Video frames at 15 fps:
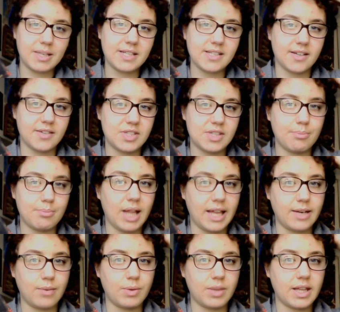I mean, he's obviously
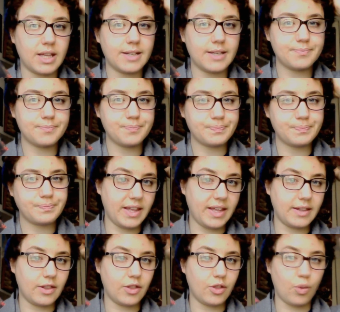played with it
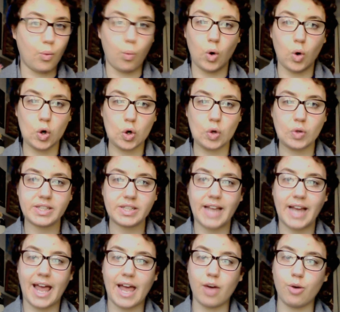within the world
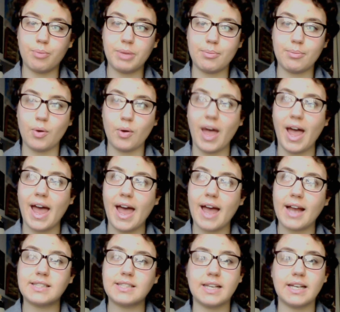and how people
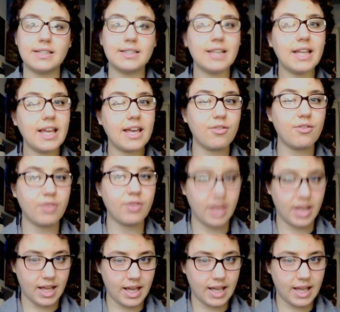act and live.